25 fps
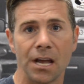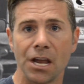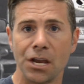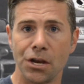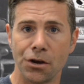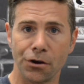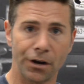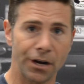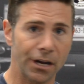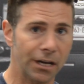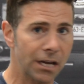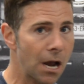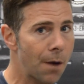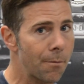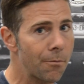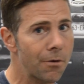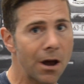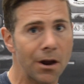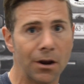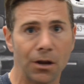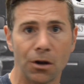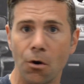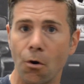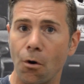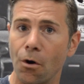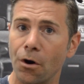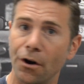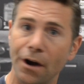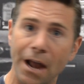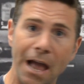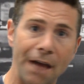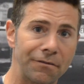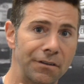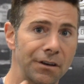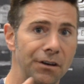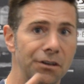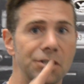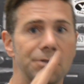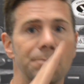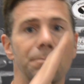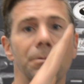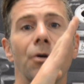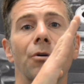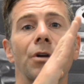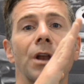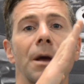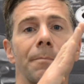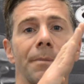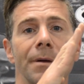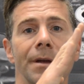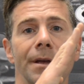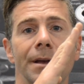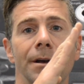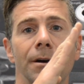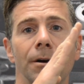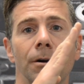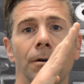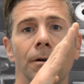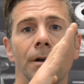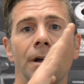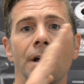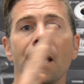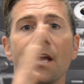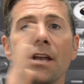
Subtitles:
You're going to come around a corner and have to explode up a hill.